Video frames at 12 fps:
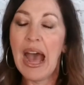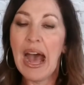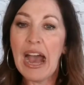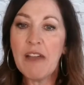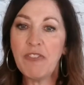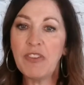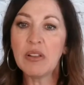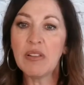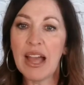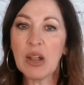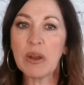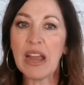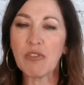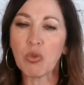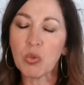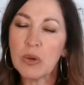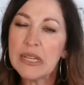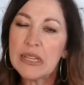I feel like when I've
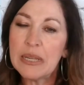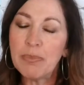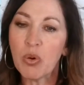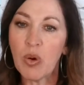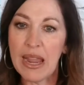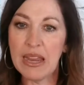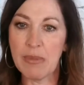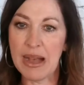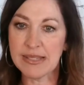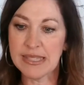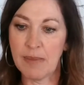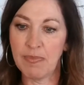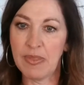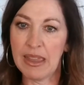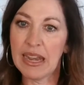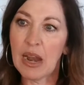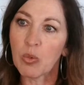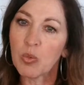really prayed about something
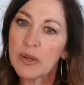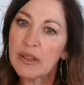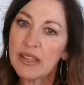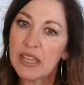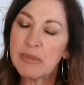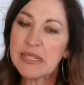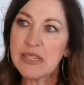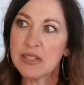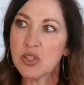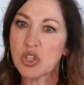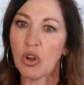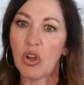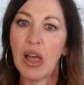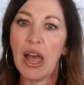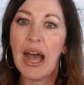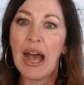and I really am intentional,